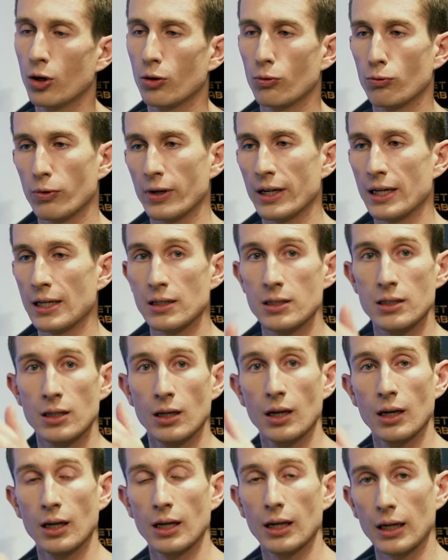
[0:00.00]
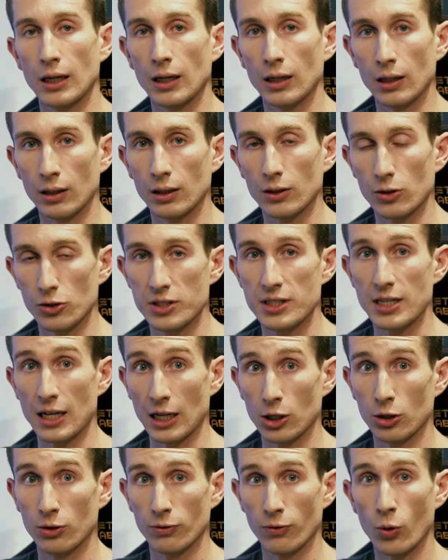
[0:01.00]
reads in
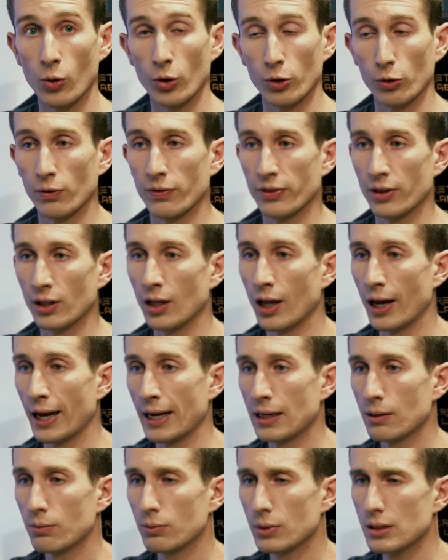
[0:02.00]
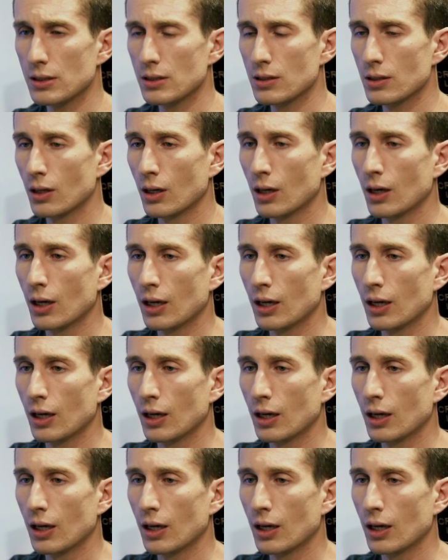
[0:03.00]
consecutive order of the line numbers.